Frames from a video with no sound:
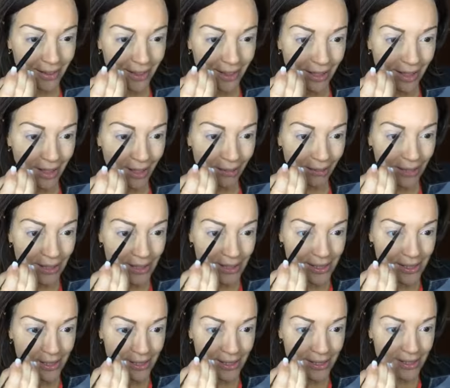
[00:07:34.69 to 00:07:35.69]
I was
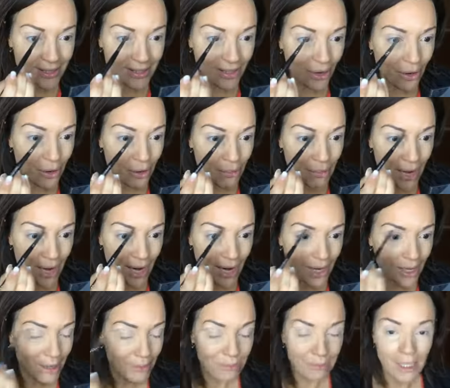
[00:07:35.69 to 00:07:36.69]
so
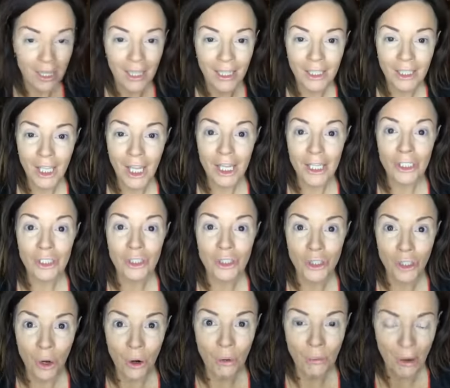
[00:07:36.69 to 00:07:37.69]
bummed, like
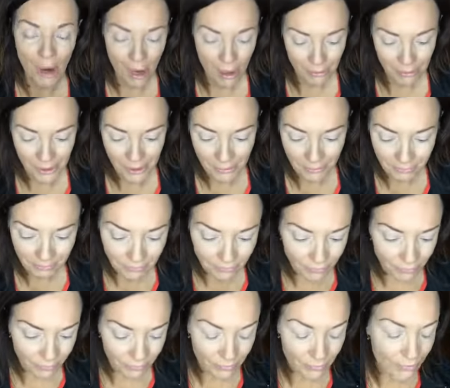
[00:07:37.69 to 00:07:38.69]
so bummed.
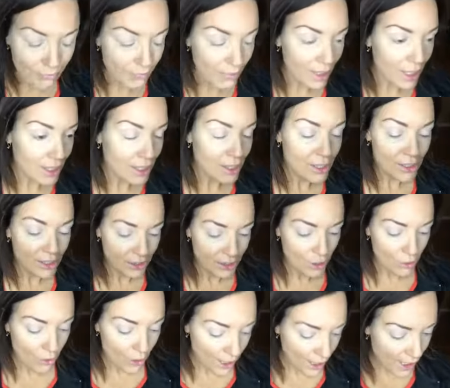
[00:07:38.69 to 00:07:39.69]

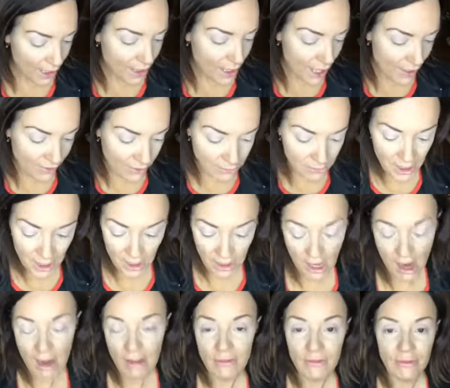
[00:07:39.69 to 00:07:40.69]
So I had to have them taken
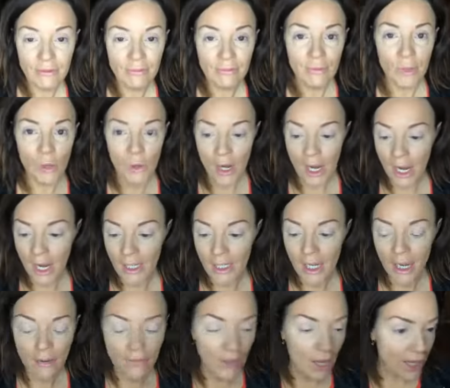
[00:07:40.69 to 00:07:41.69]
off. Okay, I had to
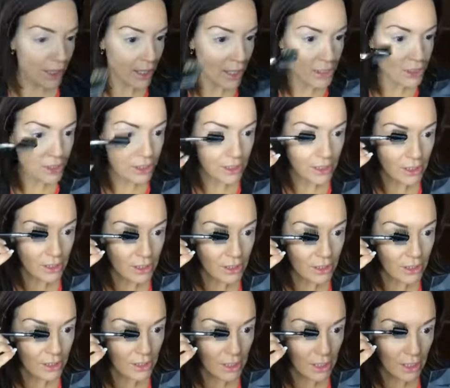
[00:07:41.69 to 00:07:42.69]
have the eyelash
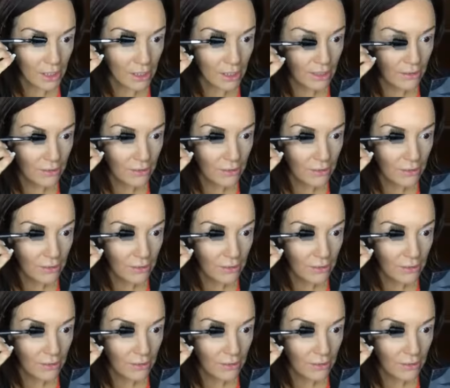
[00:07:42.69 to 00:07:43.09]
extensions taken off